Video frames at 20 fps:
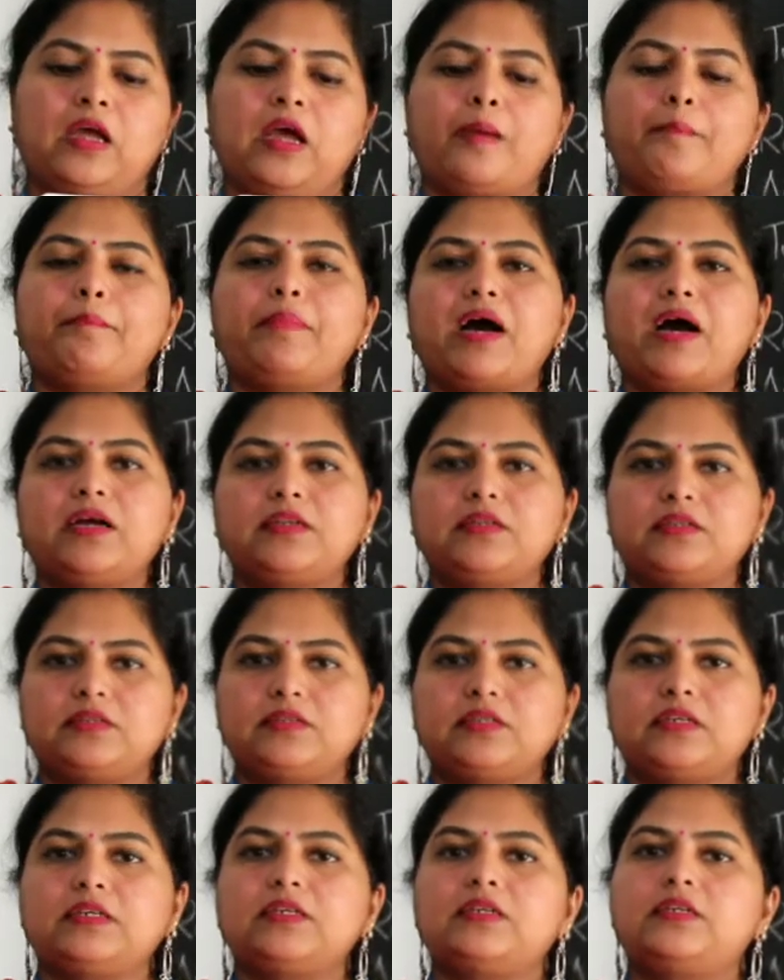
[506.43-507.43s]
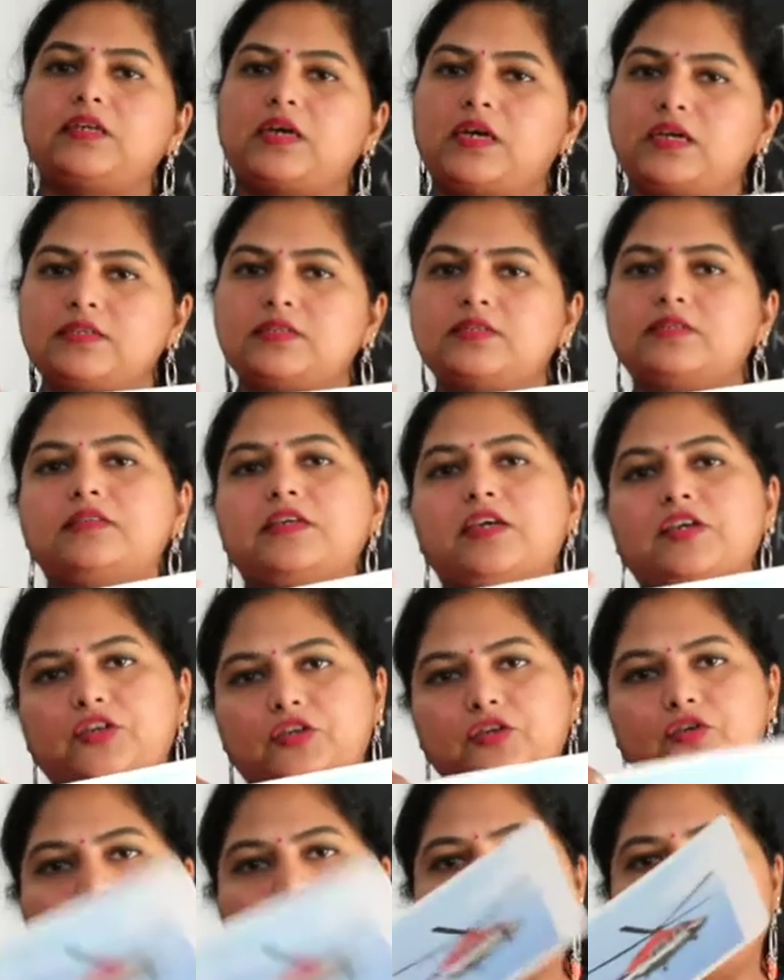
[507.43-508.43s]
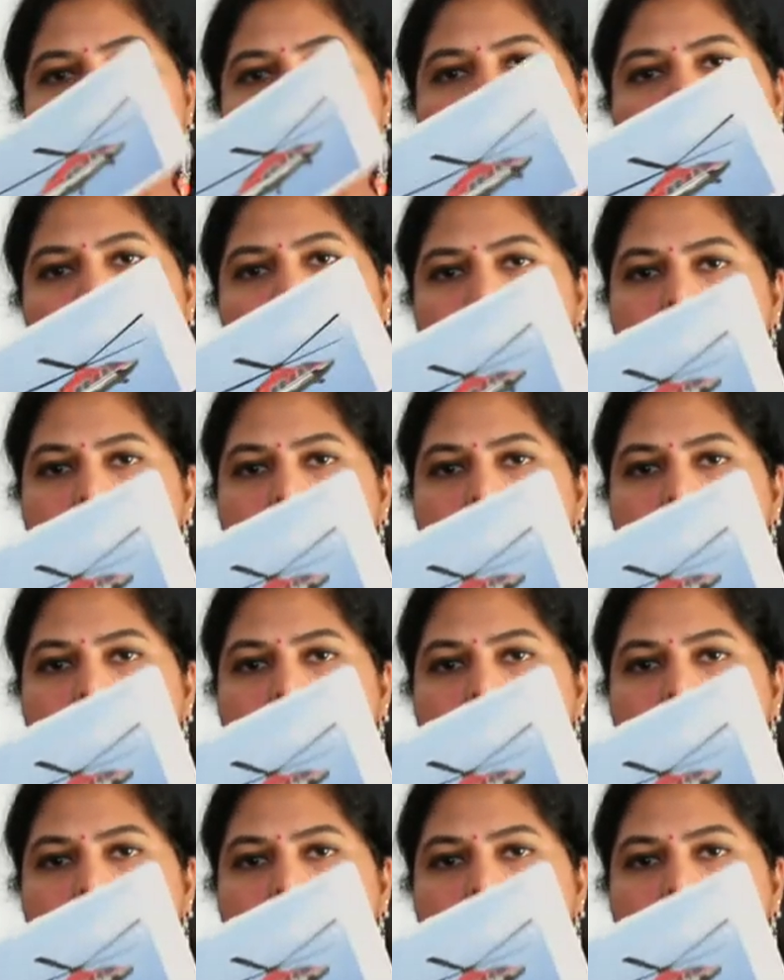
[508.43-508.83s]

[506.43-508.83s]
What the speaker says: but it does take you all